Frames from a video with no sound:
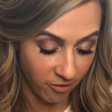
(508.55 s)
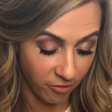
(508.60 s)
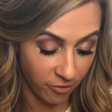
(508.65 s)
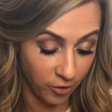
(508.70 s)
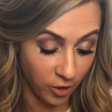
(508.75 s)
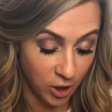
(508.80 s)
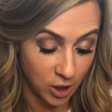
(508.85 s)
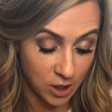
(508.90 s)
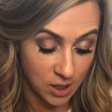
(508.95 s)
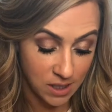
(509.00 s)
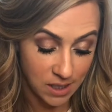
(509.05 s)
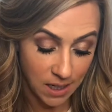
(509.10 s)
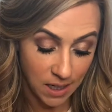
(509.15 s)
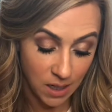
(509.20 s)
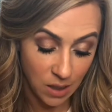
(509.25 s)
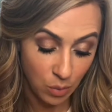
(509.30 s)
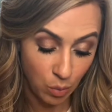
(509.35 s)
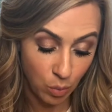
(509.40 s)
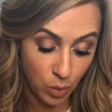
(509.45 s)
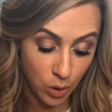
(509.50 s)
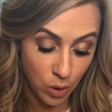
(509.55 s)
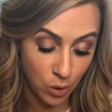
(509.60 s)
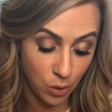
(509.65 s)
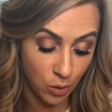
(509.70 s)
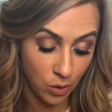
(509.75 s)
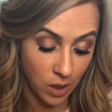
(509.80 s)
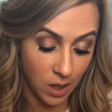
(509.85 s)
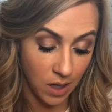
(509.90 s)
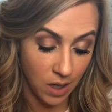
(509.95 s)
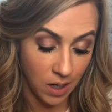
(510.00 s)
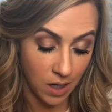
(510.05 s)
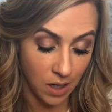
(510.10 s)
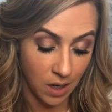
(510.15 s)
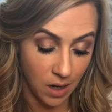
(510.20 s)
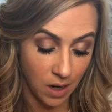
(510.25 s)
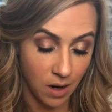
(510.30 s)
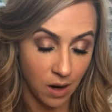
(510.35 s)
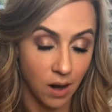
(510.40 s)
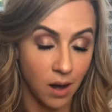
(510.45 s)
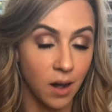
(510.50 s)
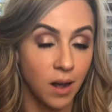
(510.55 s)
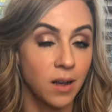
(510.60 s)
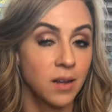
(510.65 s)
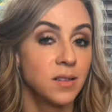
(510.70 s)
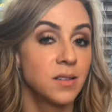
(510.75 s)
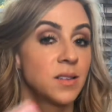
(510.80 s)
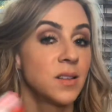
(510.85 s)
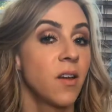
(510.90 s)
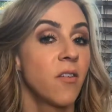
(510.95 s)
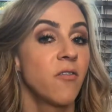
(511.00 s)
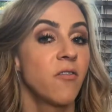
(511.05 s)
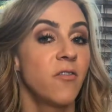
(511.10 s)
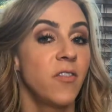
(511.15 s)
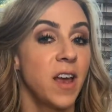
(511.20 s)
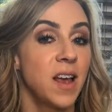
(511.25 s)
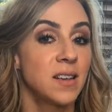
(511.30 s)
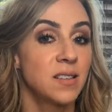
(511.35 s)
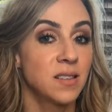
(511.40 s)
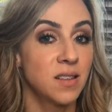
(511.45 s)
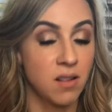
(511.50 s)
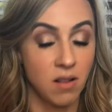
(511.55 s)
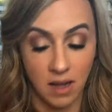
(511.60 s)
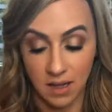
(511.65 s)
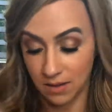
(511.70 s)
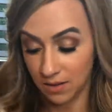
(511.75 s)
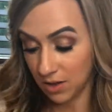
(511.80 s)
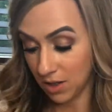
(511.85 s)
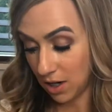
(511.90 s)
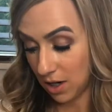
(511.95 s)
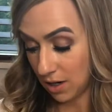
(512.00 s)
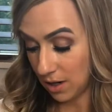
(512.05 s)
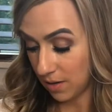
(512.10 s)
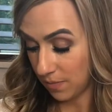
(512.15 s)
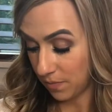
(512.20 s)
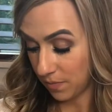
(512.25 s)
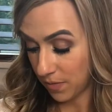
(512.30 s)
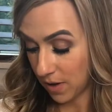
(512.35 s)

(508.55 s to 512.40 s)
First Aid Beauty Face Cleanser.